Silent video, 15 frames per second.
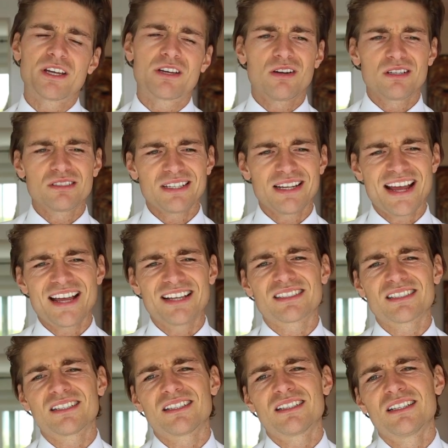because it
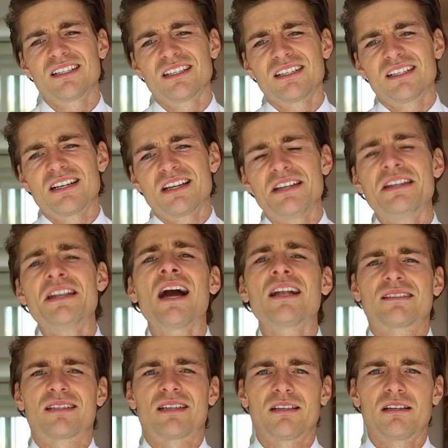has a
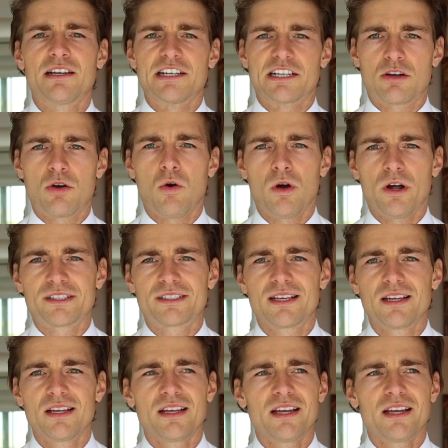nut accord.